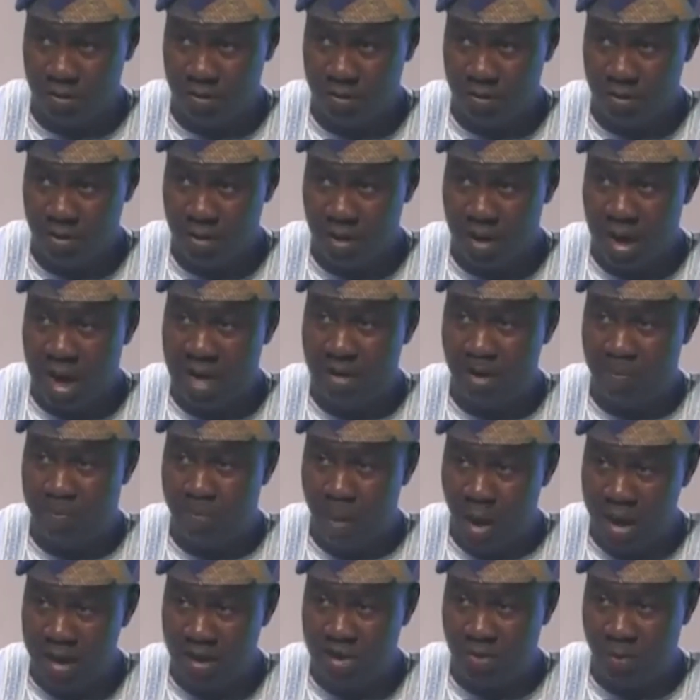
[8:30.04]
And the
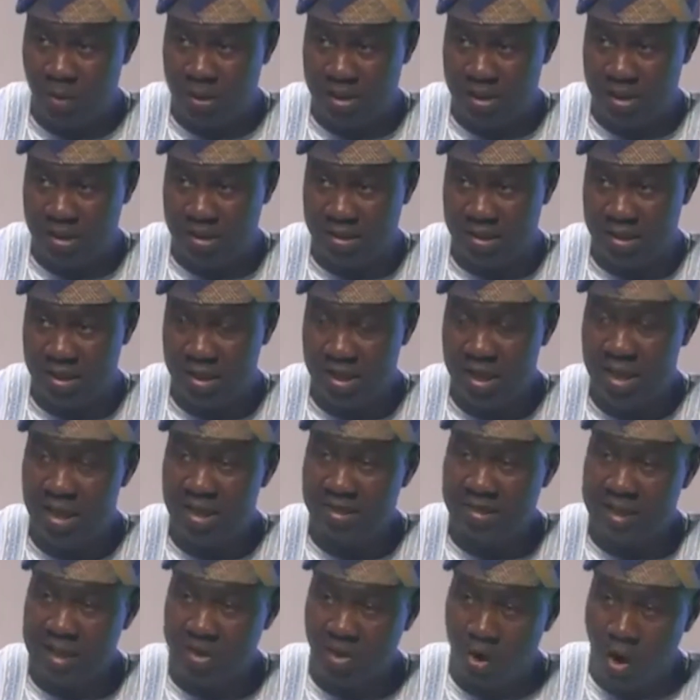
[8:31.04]
point with this is
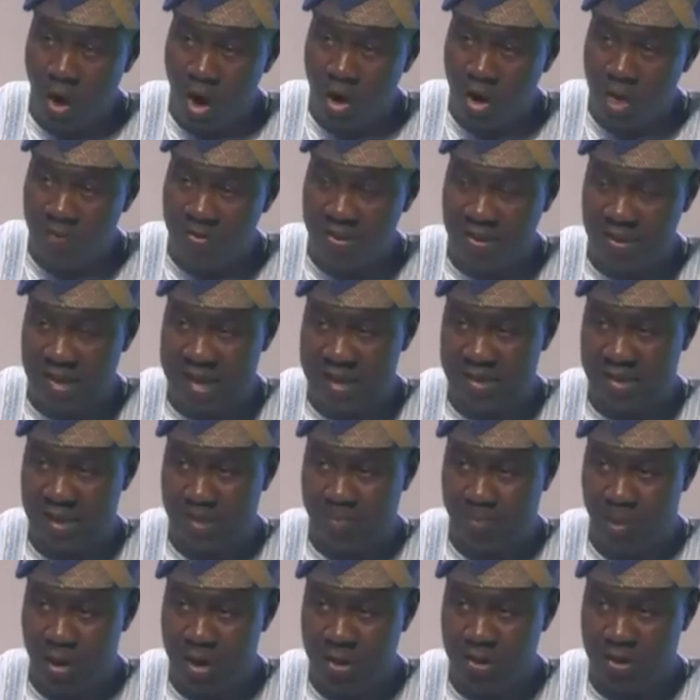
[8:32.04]
that all of these exit
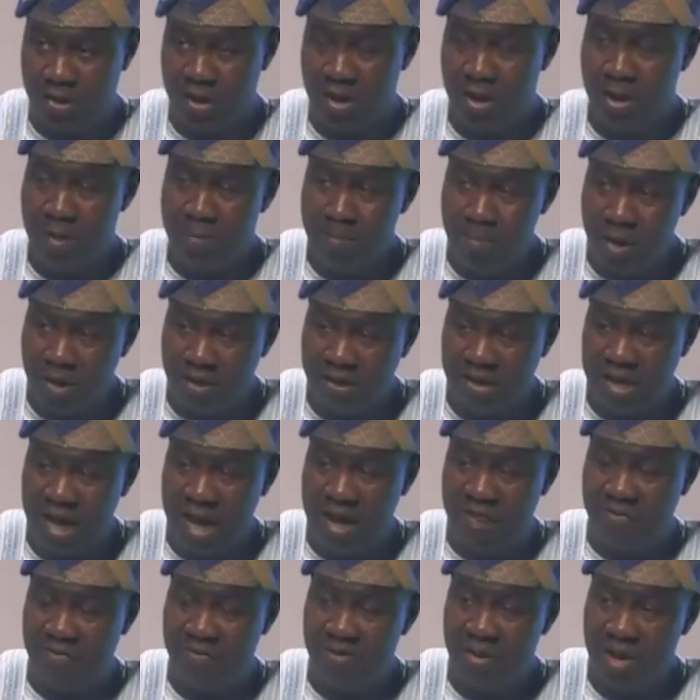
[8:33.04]
points must have
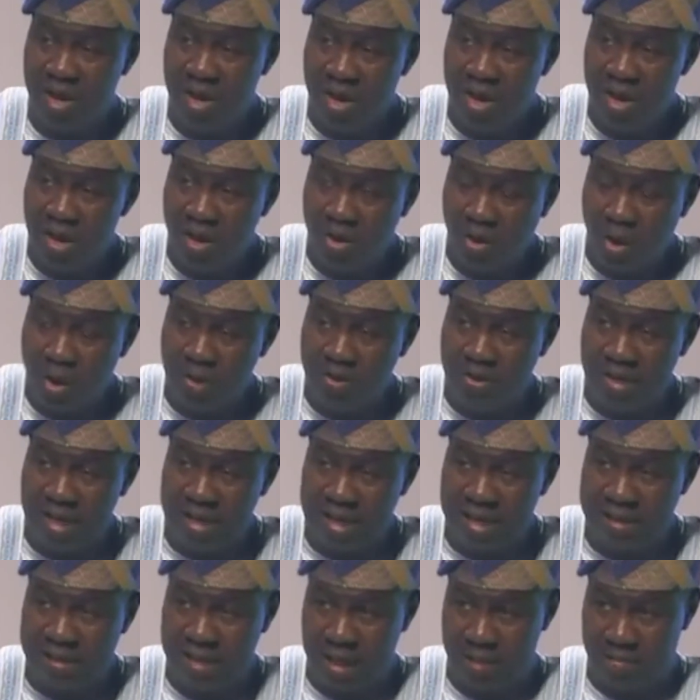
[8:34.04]
container
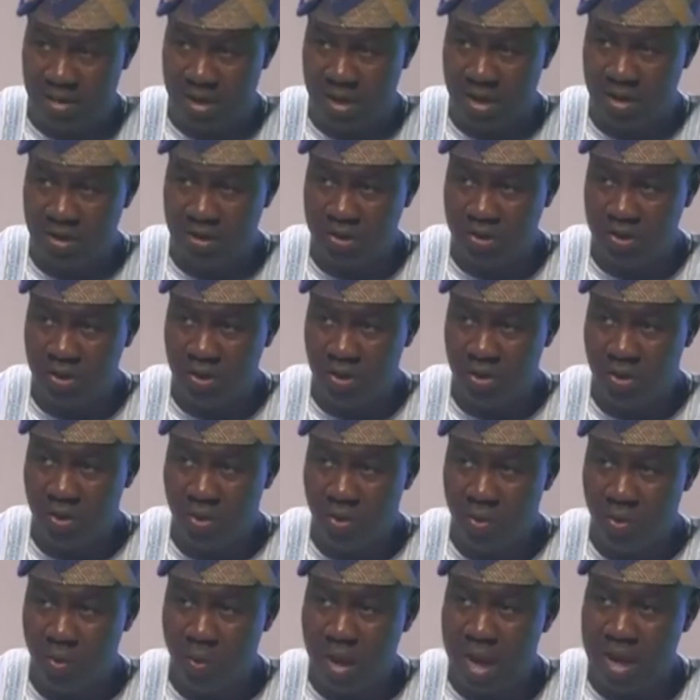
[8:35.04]
terminals
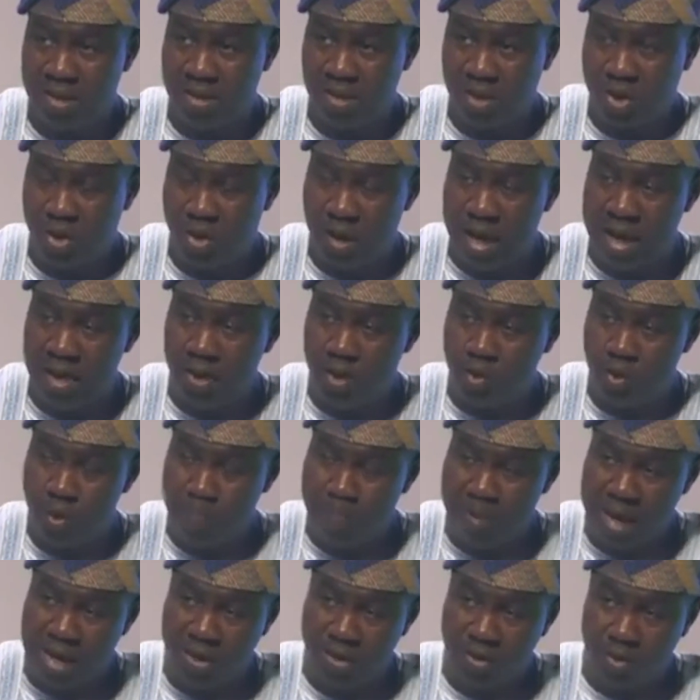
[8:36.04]
where the trains will
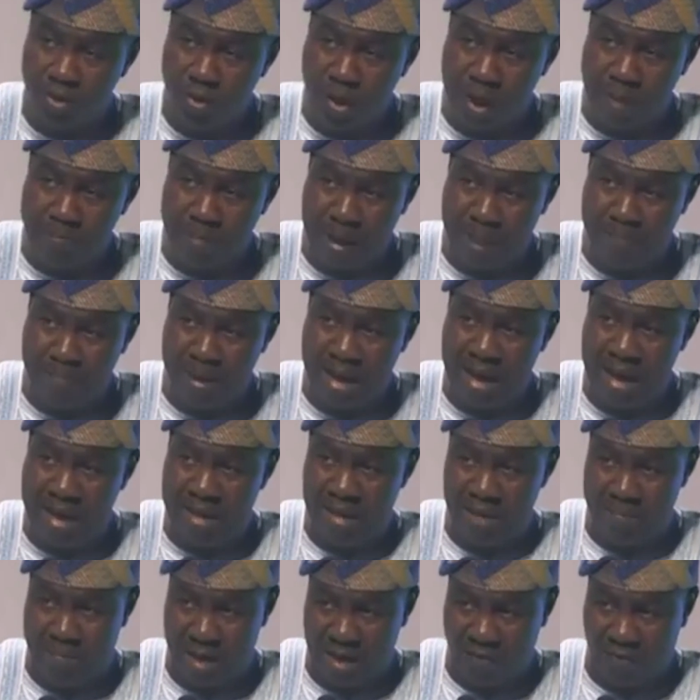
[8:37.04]
pass through Apapa and
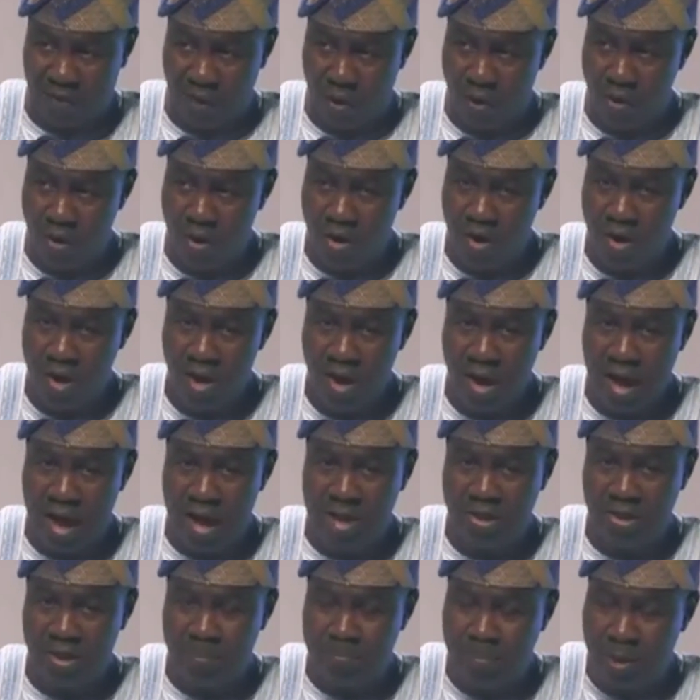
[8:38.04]
Ibafor and
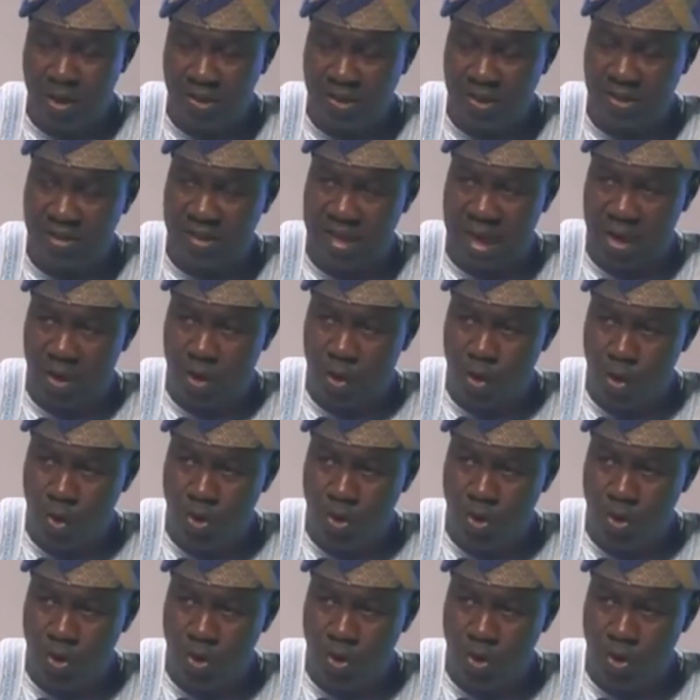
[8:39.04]
deposit their goods